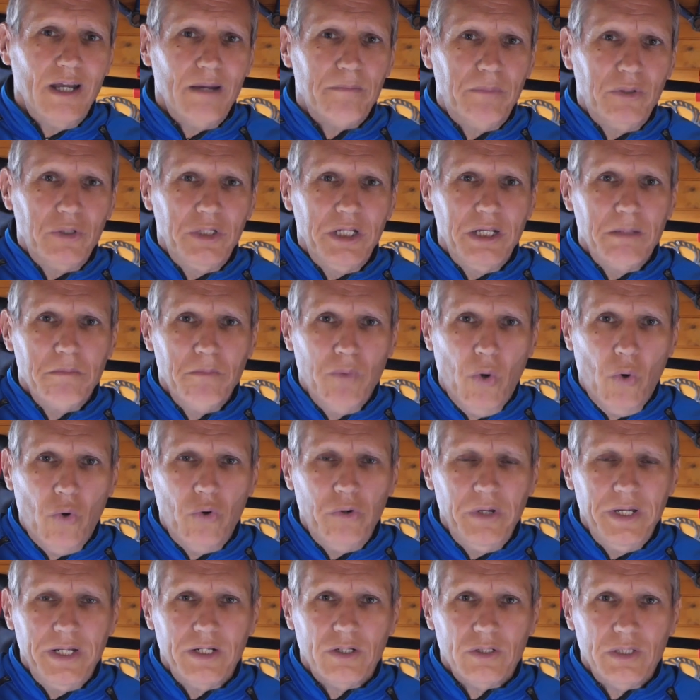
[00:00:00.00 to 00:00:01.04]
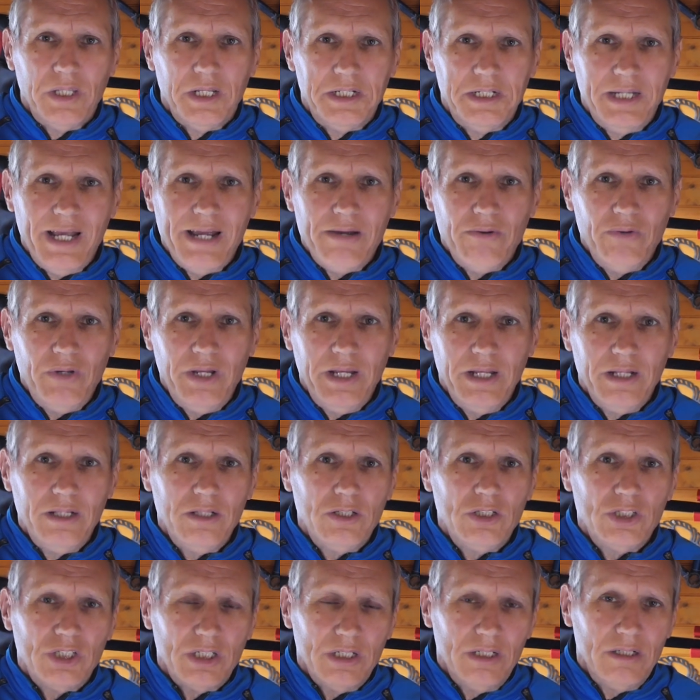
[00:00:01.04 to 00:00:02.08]
and putting more in on the
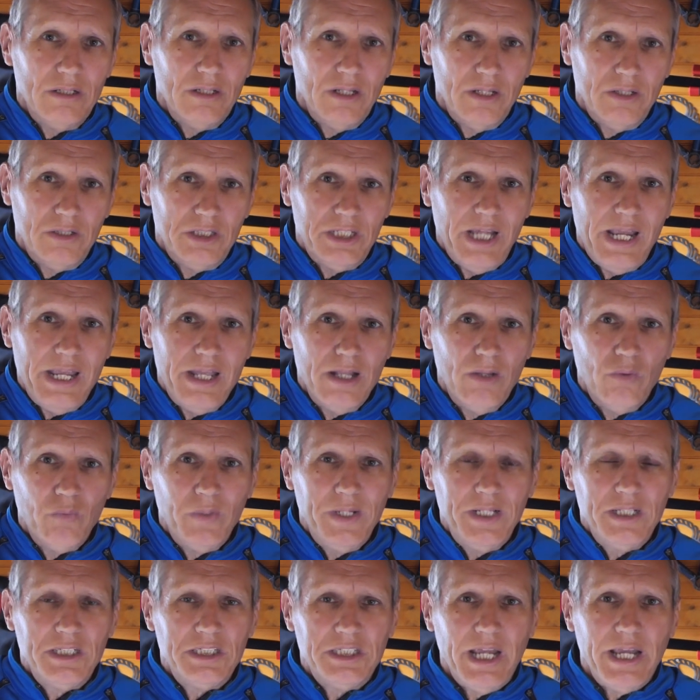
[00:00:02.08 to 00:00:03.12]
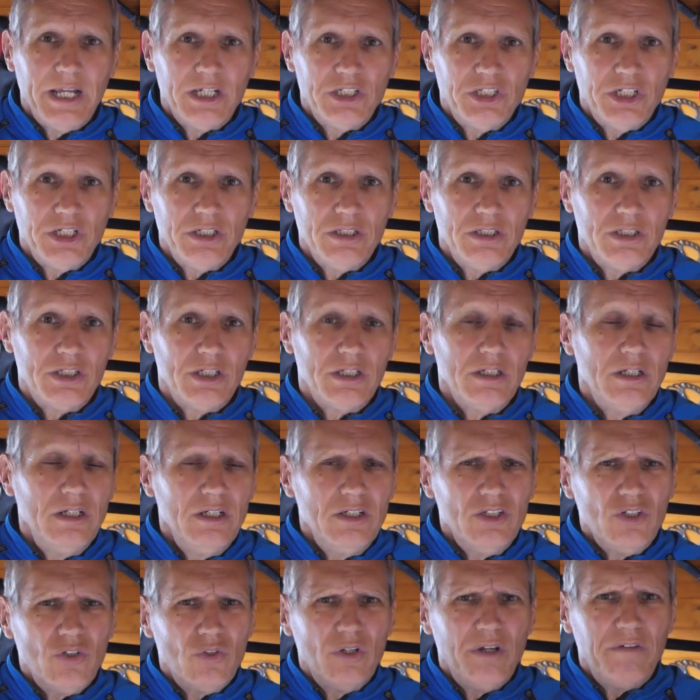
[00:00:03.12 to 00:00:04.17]
downhills and the tailwind sections
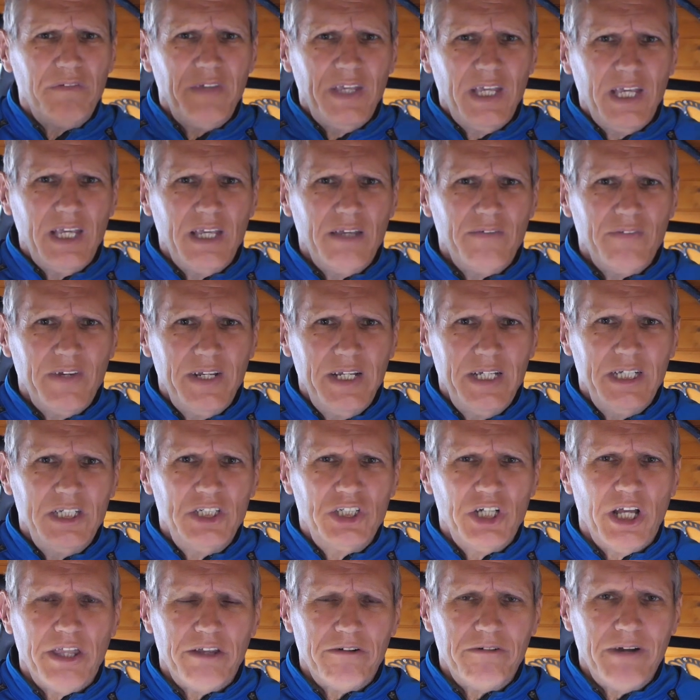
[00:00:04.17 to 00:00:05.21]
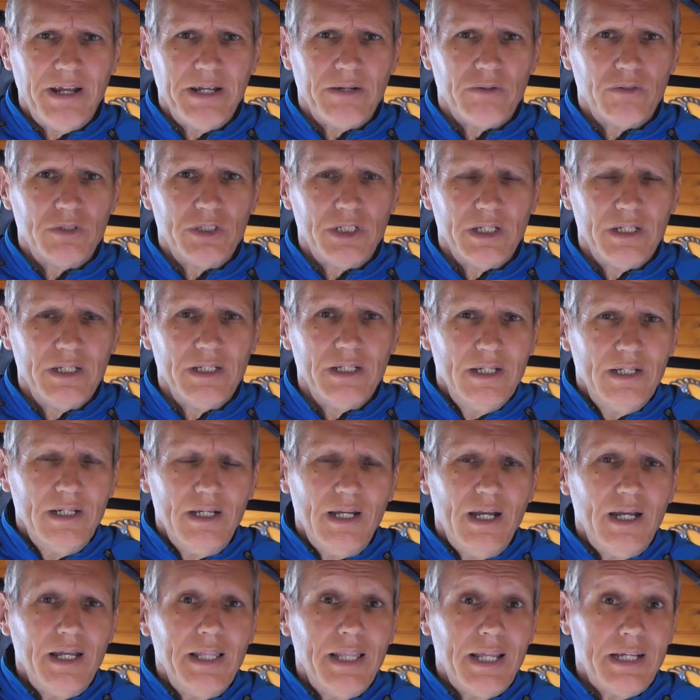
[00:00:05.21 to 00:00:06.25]
sort of even each other out,
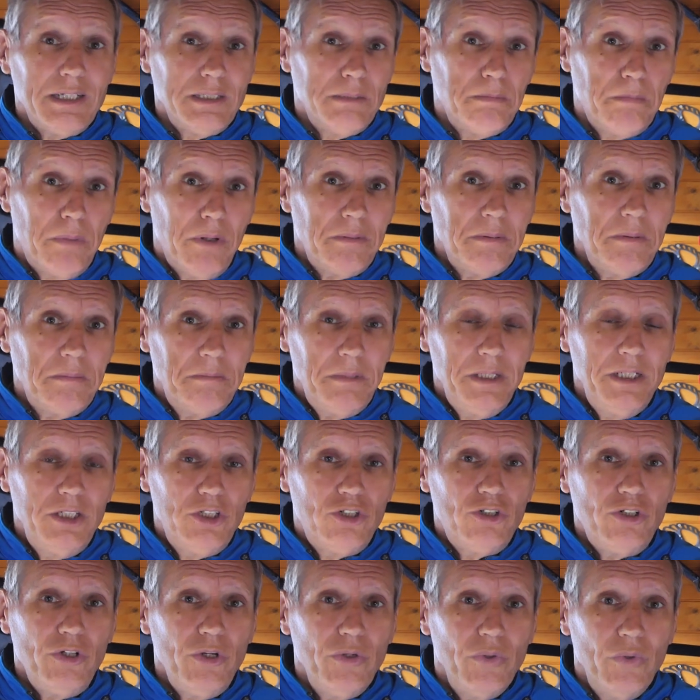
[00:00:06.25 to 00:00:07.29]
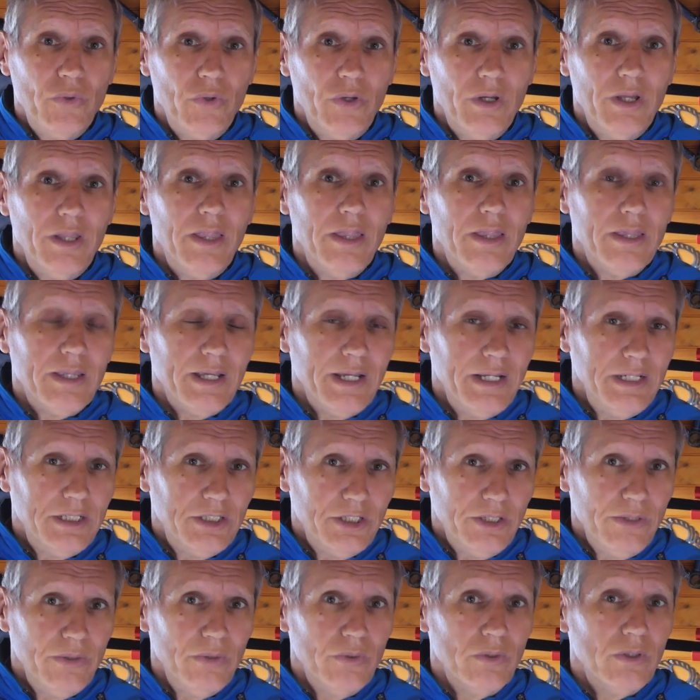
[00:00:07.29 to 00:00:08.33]
and that's probably true. They
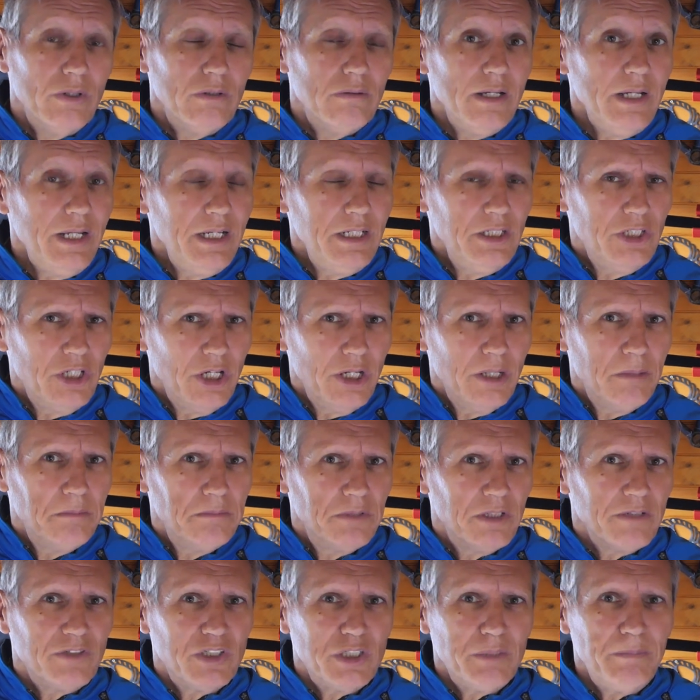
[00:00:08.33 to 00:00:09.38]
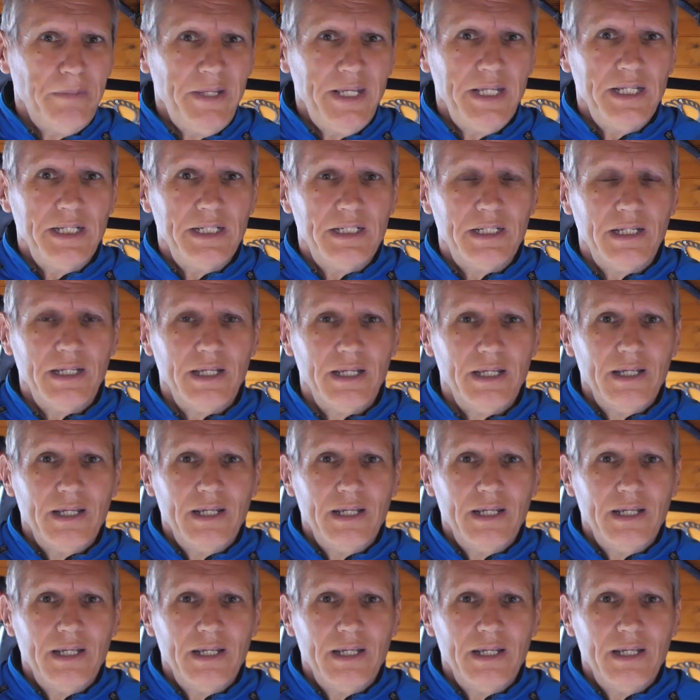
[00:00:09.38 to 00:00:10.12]
do in terms of speed.